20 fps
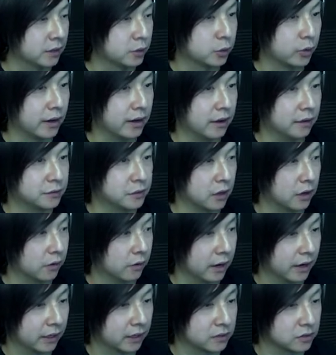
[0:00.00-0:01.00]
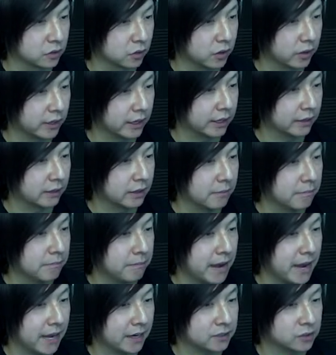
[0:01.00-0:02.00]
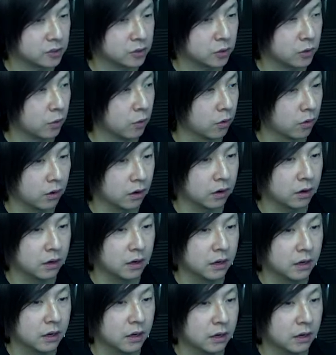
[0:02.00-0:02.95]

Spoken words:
The trade-off's all right, because look at the max score.